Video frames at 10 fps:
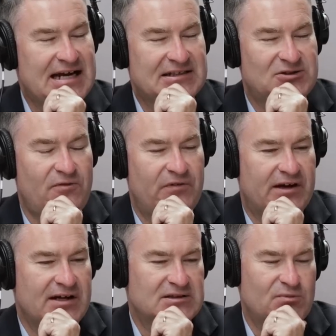
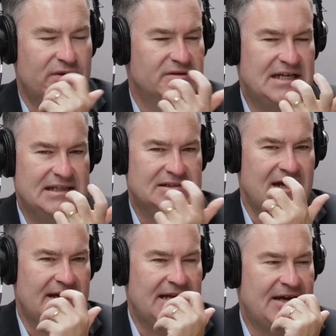catastrophic, and as Will says,
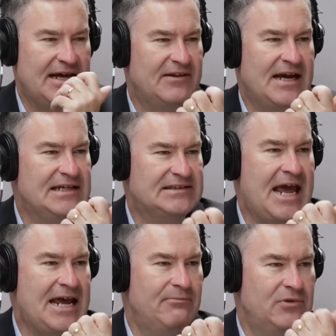that is
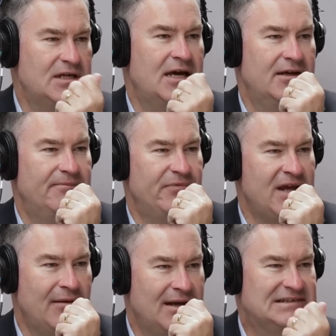aimed at
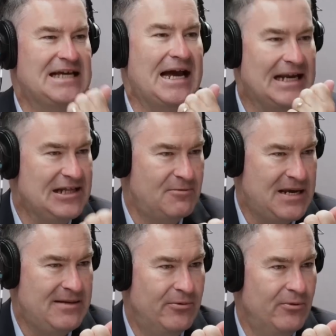exactly the
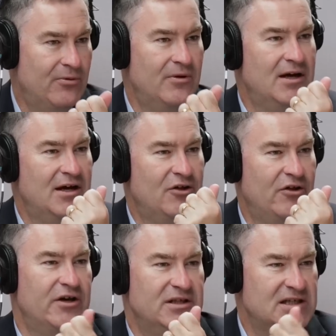people
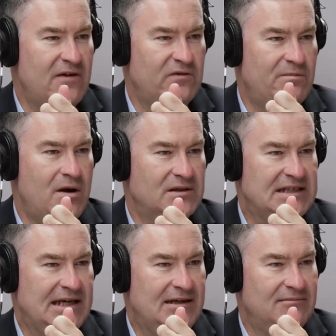that the Conservative
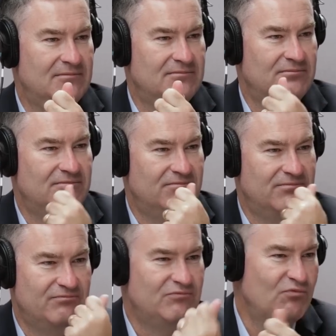Party
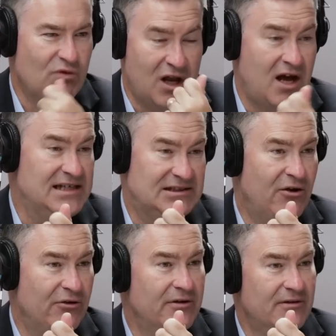relies
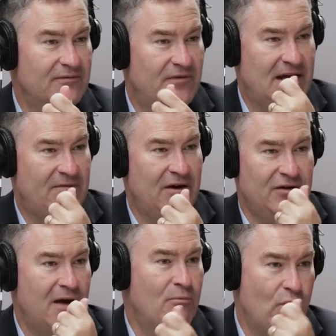on for their
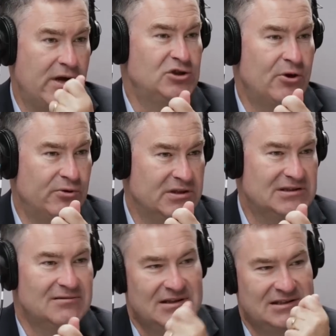vote, mortgage
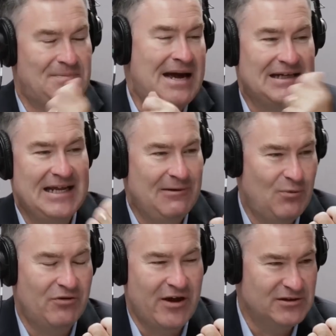holders. It does badly
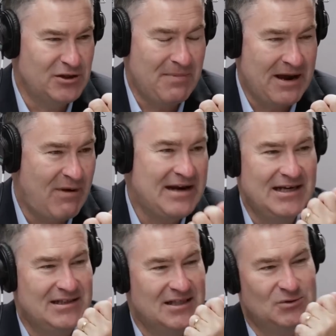with those who pay rent,
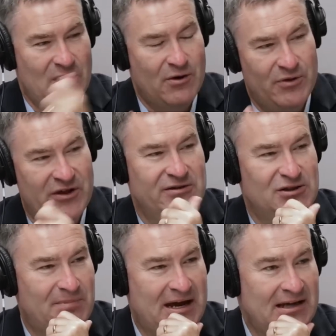it does well with those
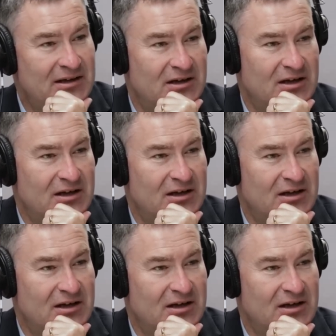who pay